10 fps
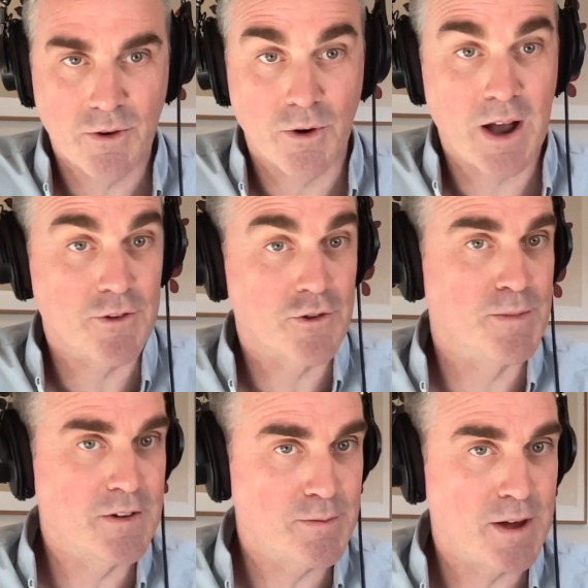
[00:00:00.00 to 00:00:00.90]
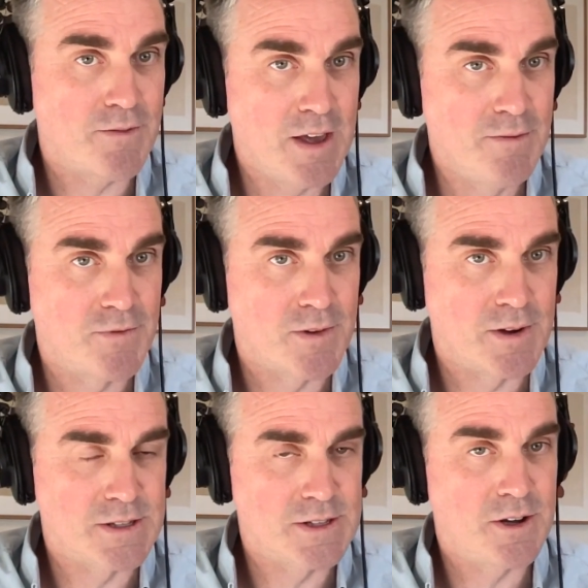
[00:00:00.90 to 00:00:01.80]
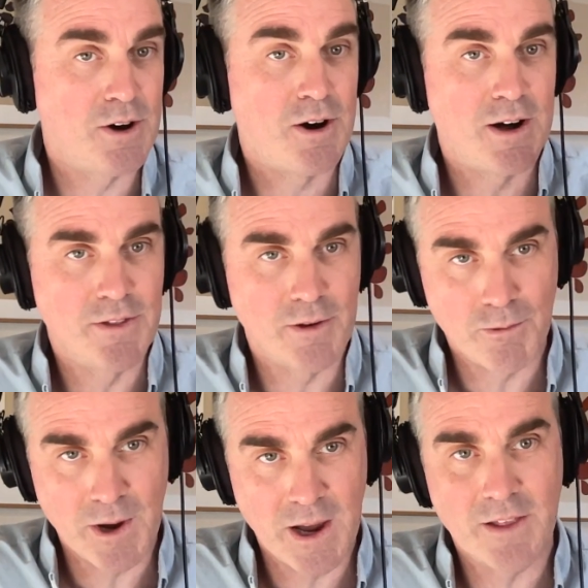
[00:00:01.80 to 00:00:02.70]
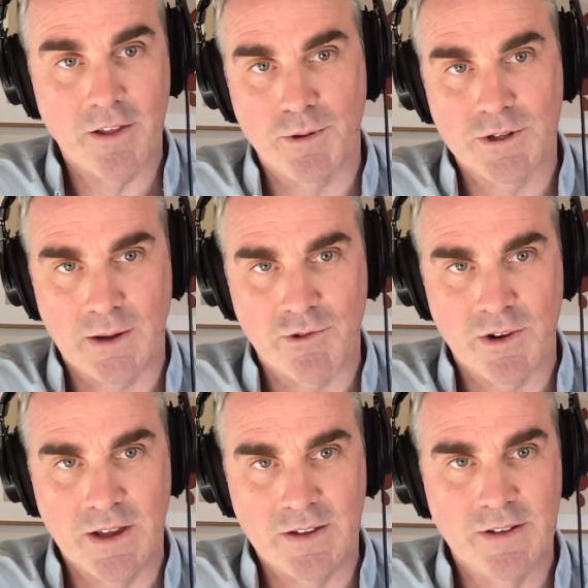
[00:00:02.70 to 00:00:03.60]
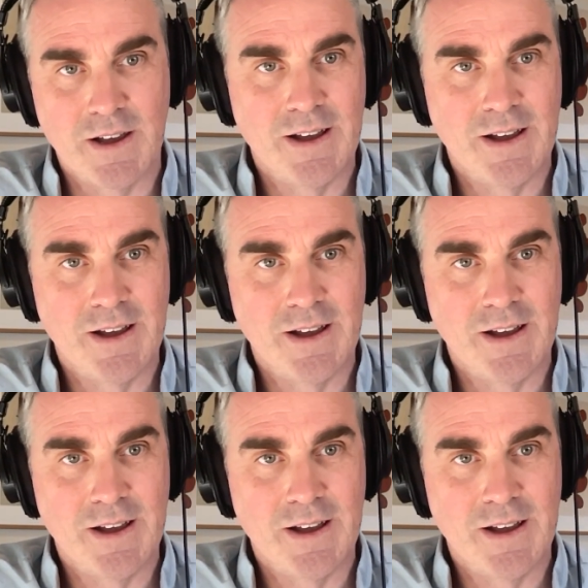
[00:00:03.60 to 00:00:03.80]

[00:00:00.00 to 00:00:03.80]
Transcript: or have a tremendous amount of influence on the mm way that the perception is